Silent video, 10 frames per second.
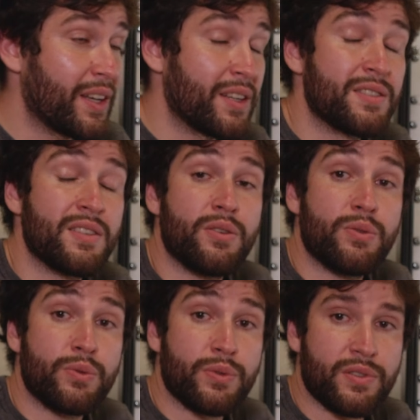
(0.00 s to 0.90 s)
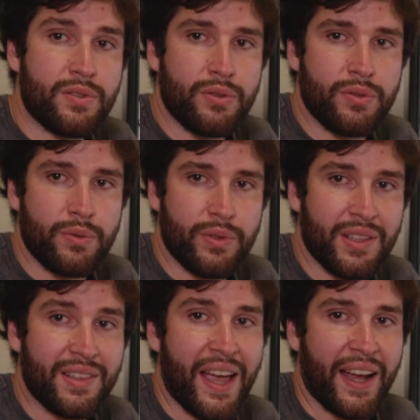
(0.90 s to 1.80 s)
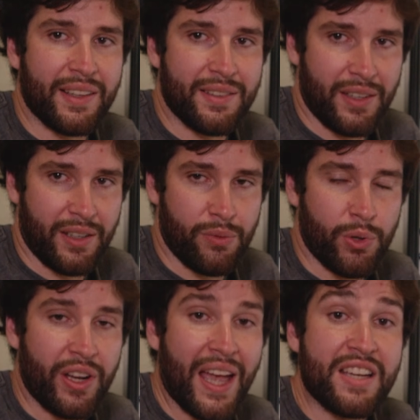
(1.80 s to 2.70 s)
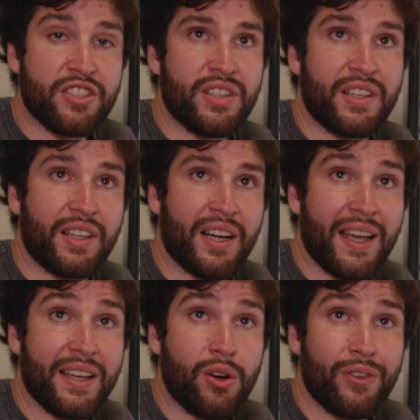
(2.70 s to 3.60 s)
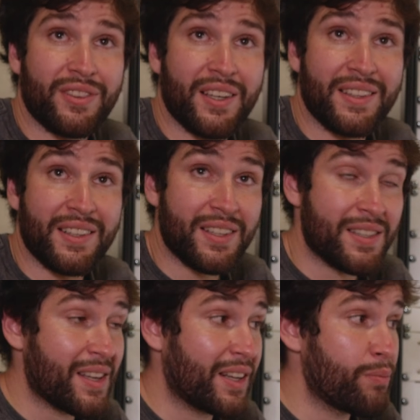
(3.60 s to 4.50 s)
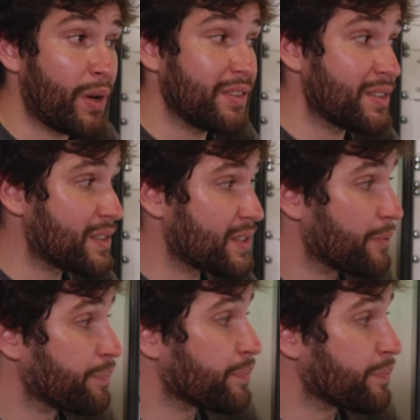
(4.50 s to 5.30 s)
It is used to detect variation in the clay content in the sediments.